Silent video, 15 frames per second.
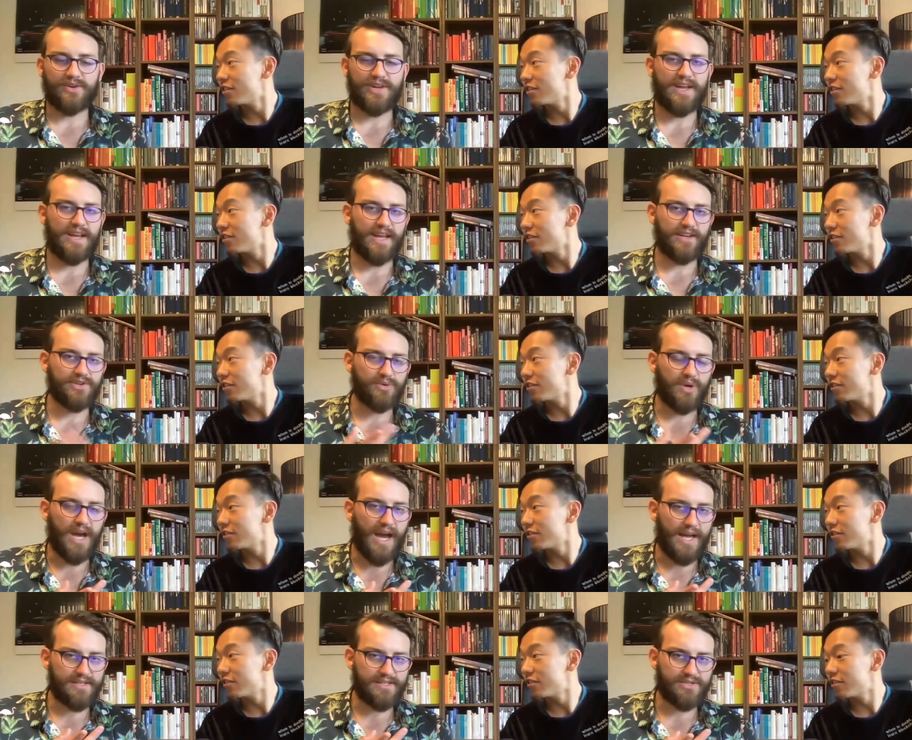Speaker 1: So there are like two
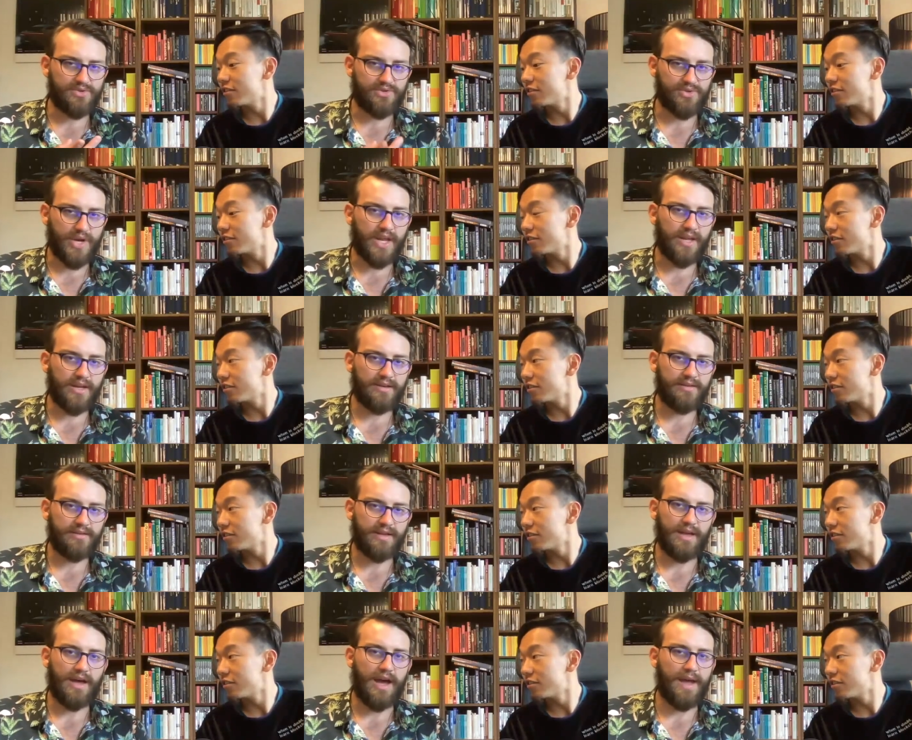kinds to drink it.
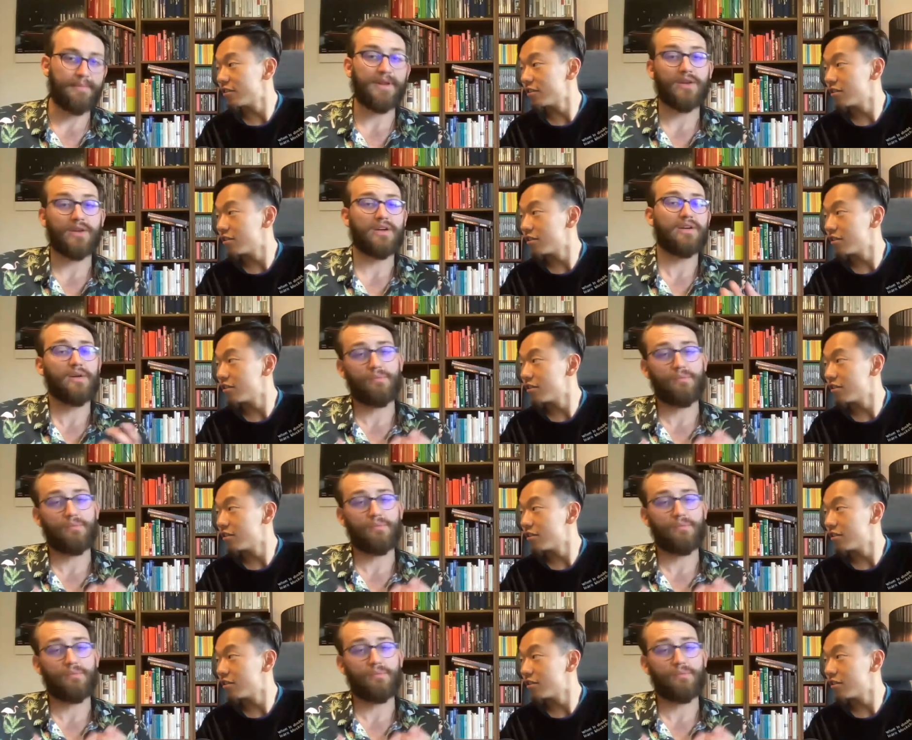I mean,